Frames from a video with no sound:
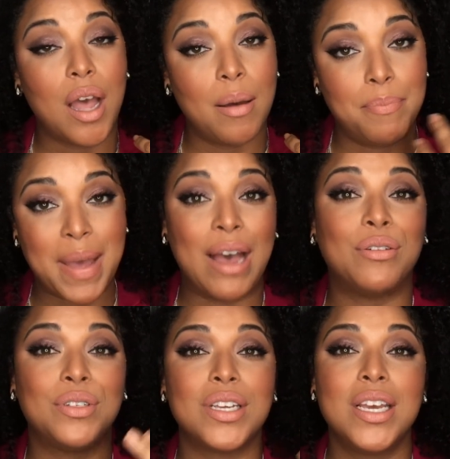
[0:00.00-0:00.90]

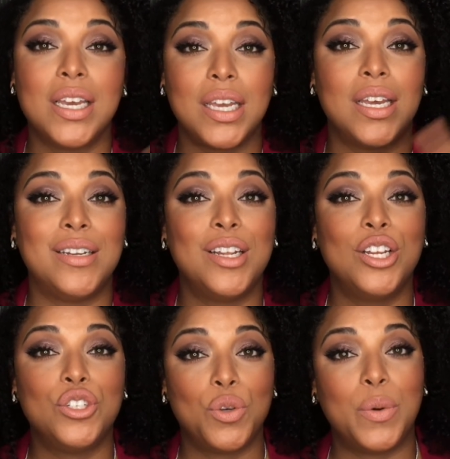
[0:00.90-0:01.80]
about in
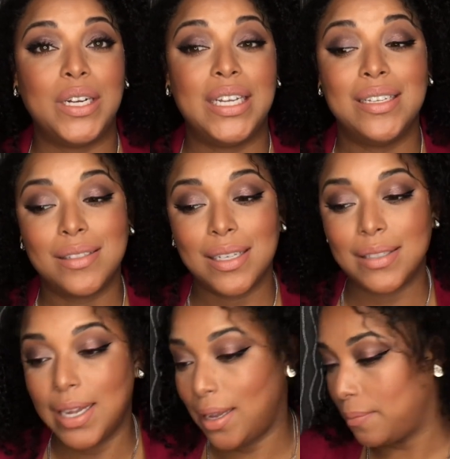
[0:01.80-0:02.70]

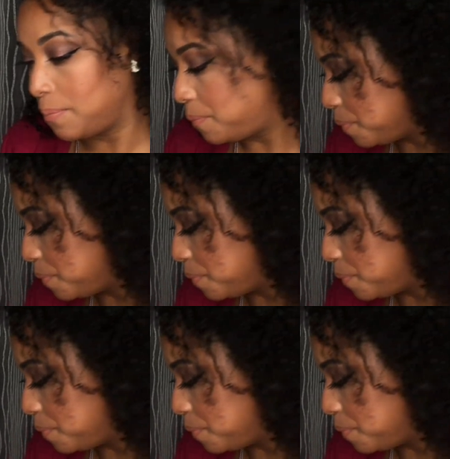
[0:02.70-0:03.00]
2016.